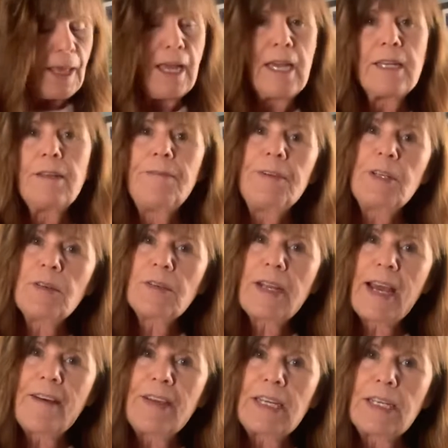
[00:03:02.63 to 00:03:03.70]
And if you don't
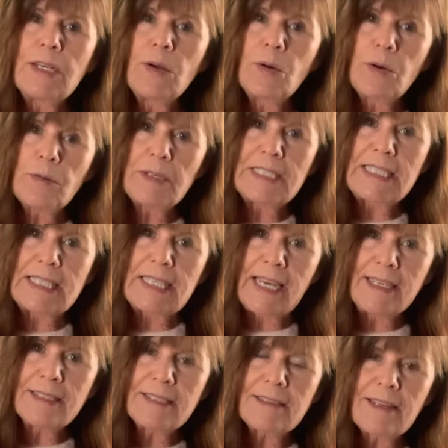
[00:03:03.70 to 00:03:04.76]
have any orange
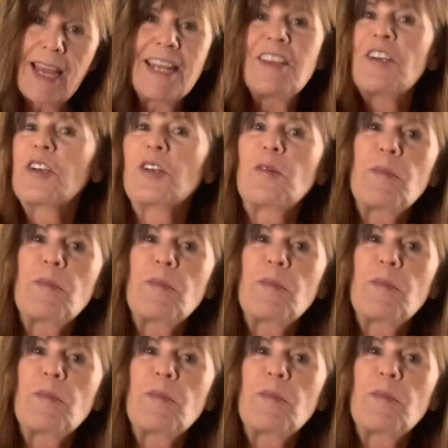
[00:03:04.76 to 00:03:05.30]
zest and you're going to